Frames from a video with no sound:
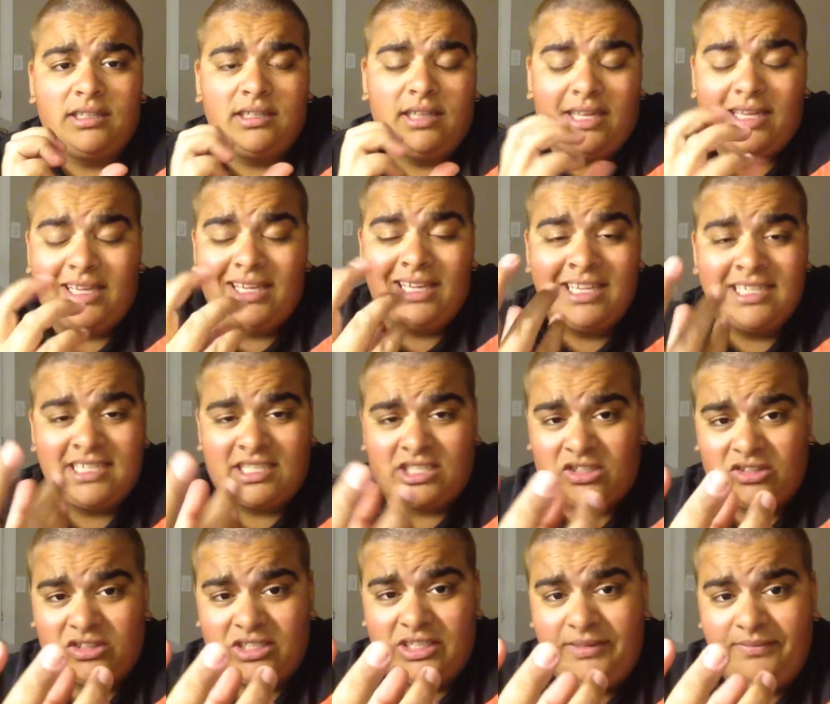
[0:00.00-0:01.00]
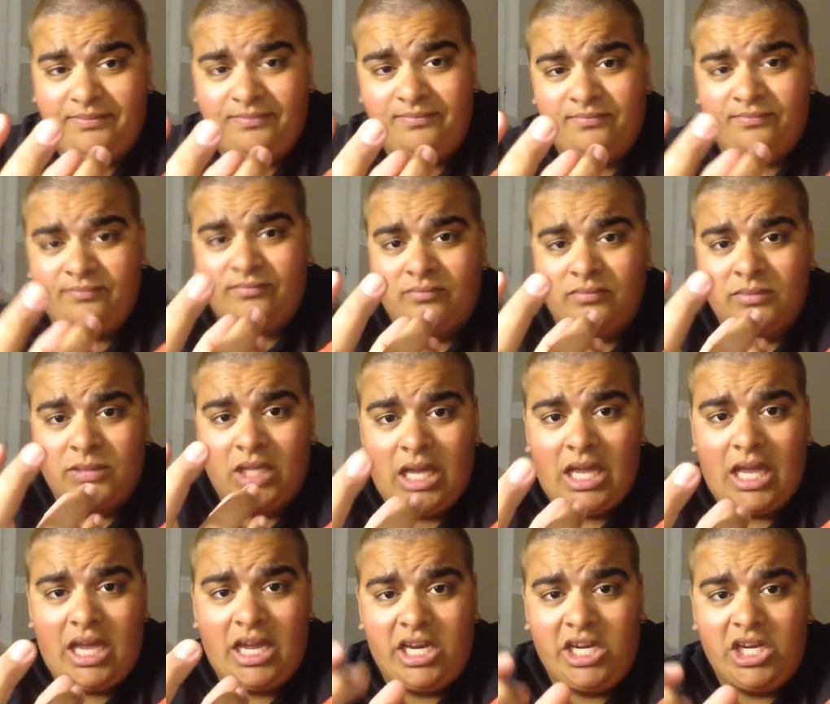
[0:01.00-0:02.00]
like history
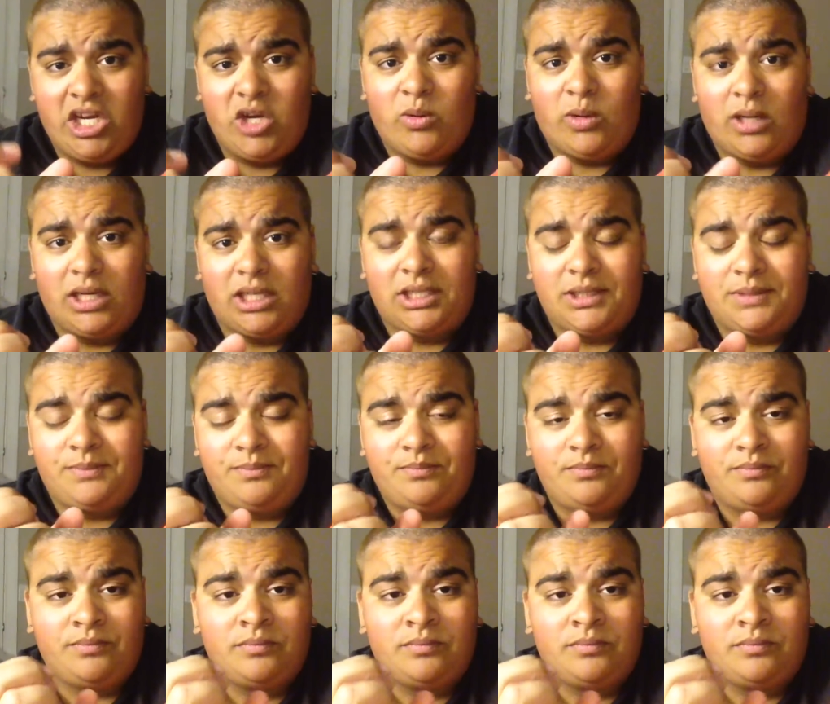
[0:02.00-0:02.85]
and you are